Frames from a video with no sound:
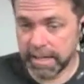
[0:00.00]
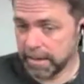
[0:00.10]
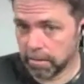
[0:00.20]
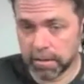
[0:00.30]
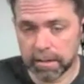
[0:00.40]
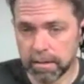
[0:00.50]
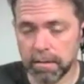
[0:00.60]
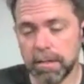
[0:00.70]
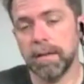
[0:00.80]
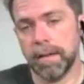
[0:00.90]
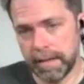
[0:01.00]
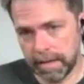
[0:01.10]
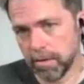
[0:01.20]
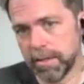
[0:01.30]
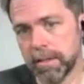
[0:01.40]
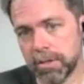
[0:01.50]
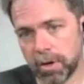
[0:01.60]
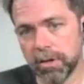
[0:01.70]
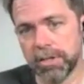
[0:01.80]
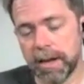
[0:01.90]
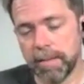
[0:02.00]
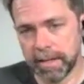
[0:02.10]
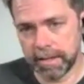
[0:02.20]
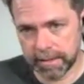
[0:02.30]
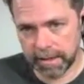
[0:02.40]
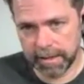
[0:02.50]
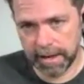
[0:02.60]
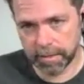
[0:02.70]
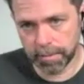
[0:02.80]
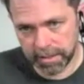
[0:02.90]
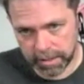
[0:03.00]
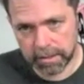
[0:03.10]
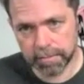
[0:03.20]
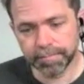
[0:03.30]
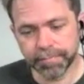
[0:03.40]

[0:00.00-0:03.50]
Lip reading: He knows he's good, and he knows he can charge that because he's got the expertise.